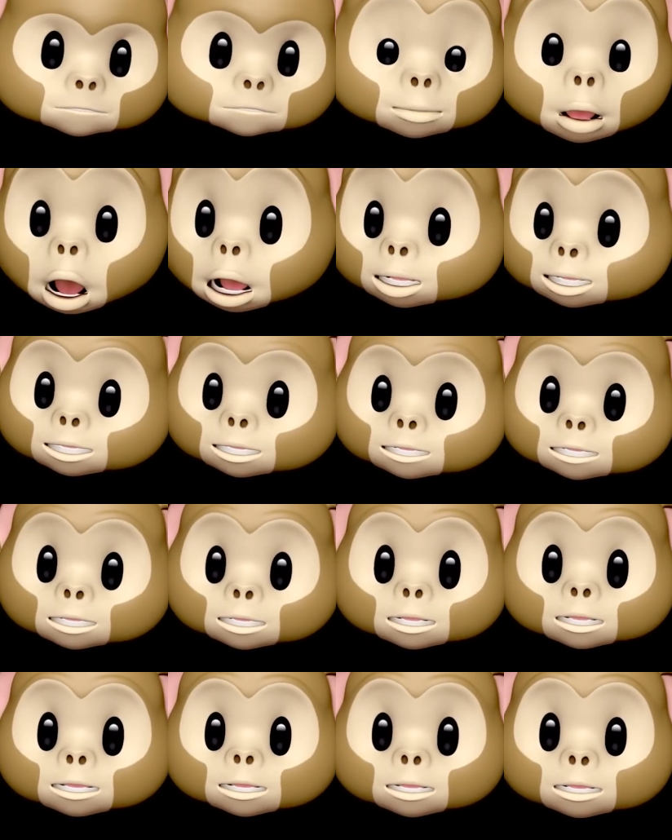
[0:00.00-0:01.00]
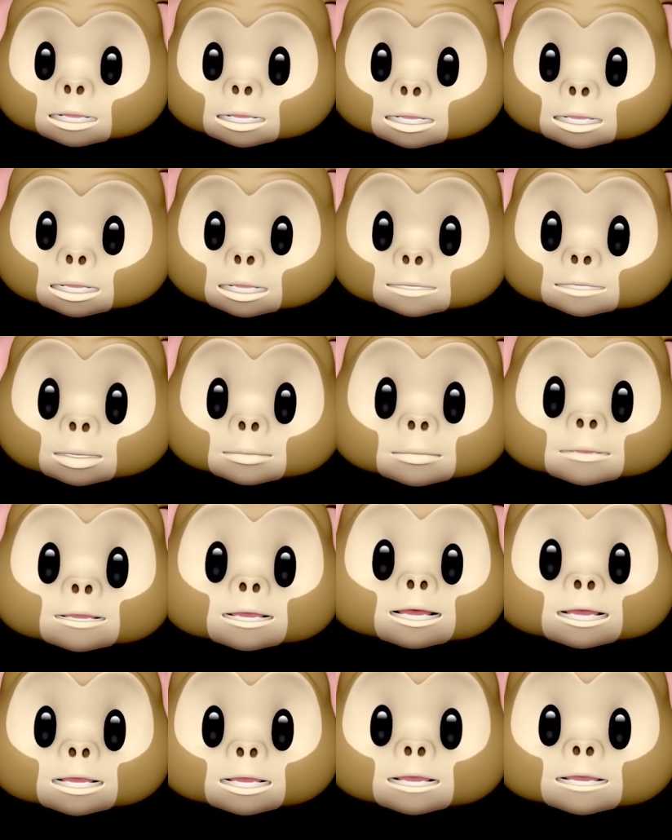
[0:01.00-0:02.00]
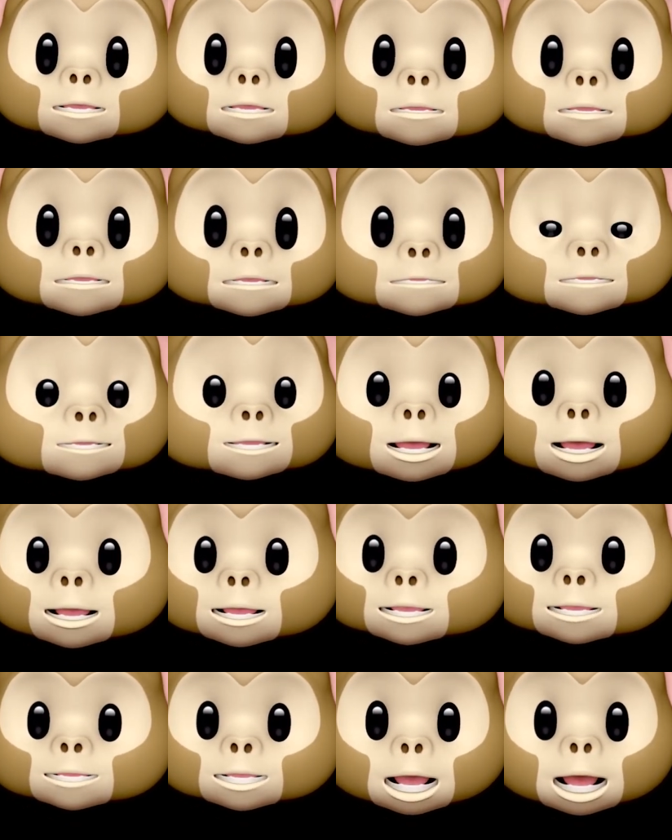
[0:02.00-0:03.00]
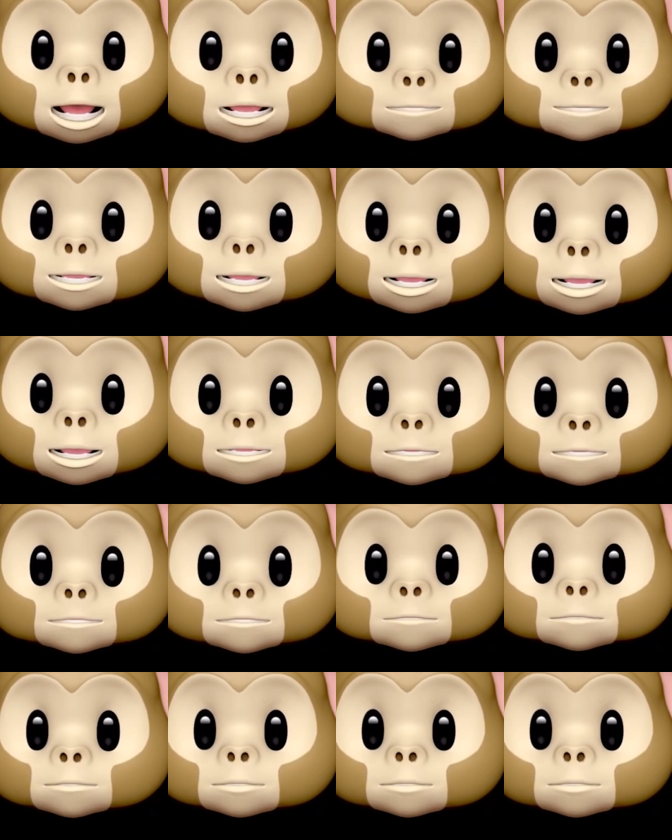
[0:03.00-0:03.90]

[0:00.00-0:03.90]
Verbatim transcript: But if the cortina song fades out and